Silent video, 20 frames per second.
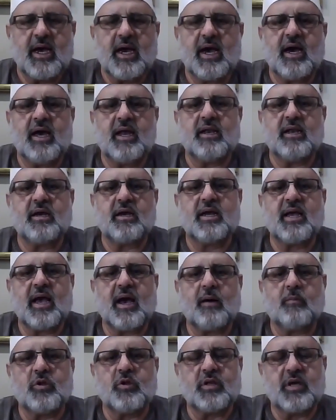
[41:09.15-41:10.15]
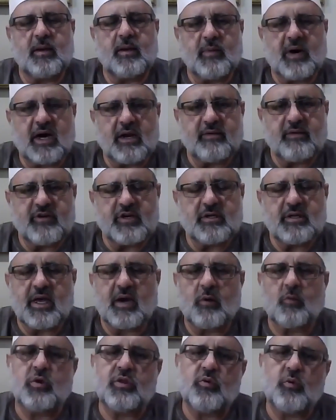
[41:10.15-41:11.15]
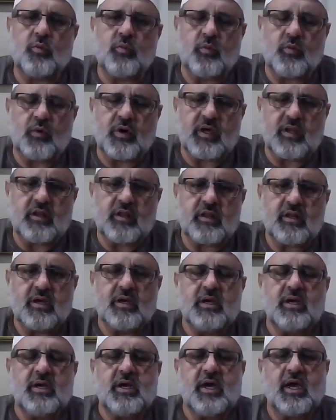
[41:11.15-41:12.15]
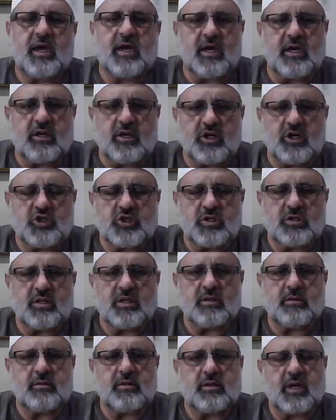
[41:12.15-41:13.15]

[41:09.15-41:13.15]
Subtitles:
and a camel came out of it with a condition.